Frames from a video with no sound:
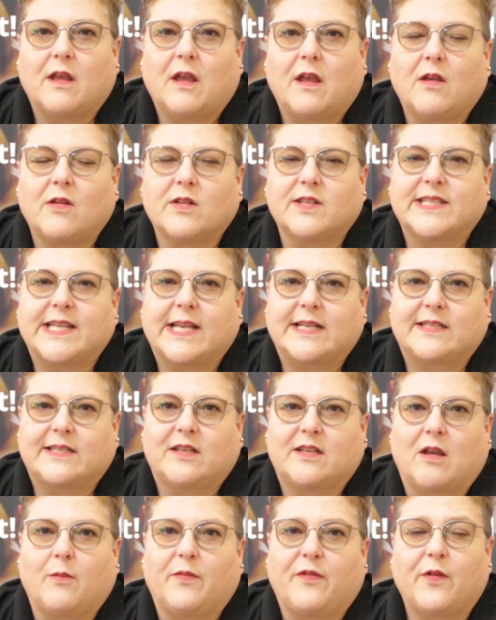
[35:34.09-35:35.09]
are set
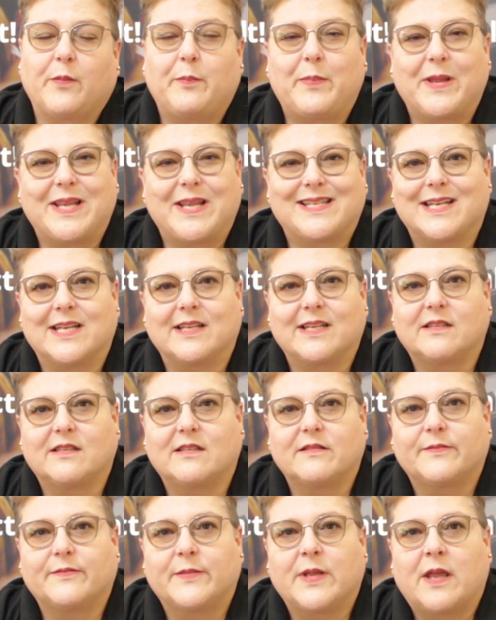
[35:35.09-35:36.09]
up for business.